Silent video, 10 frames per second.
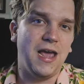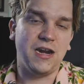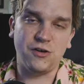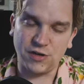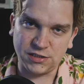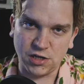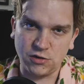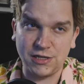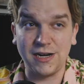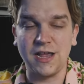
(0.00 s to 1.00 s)
and address
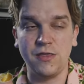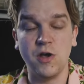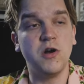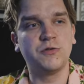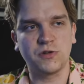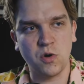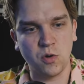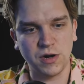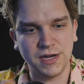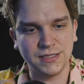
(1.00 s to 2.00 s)
those. And again, those
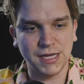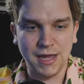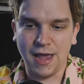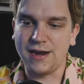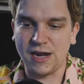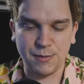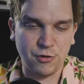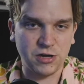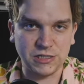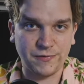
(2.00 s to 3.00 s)
recordings and any
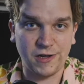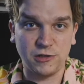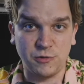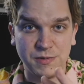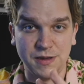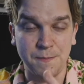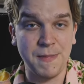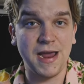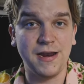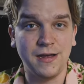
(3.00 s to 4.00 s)
project files will be
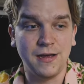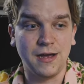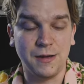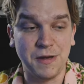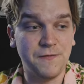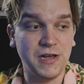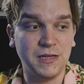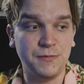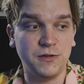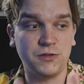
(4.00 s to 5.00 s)
made
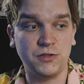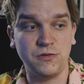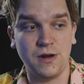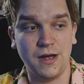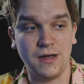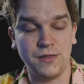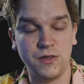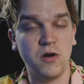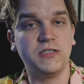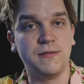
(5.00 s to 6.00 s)
available to
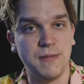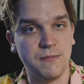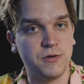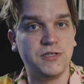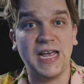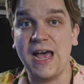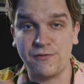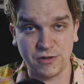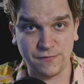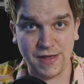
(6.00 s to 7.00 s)
those members
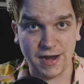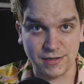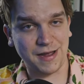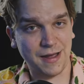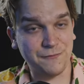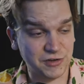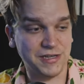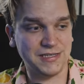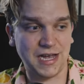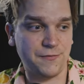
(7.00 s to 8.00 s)
after the fact. But I'm
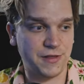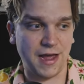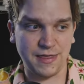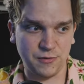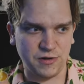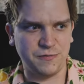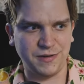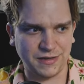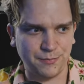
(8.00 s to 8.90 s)
really excited for that. I think we could build a